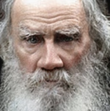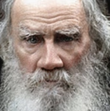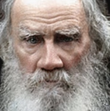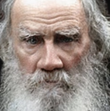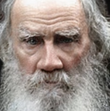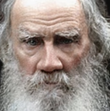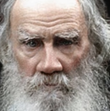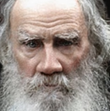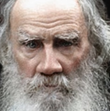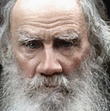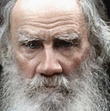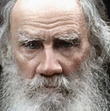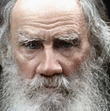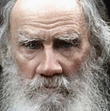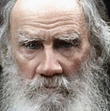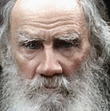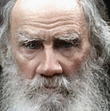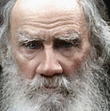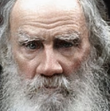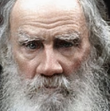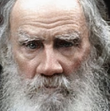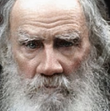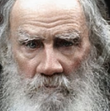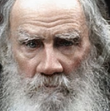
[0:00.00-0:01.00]

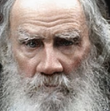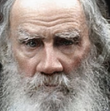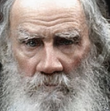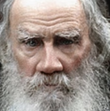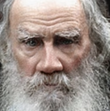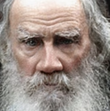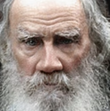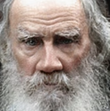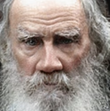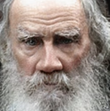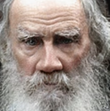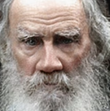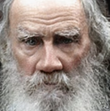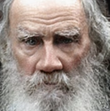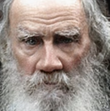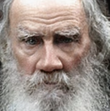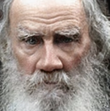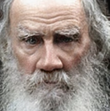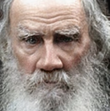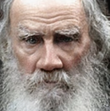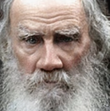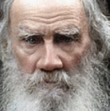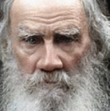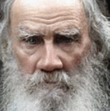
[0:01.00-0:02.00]

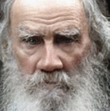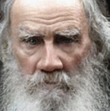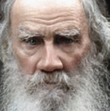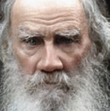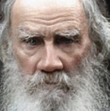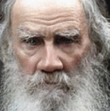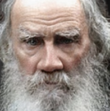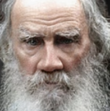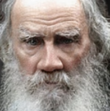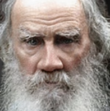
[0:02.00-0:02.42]
[no speech]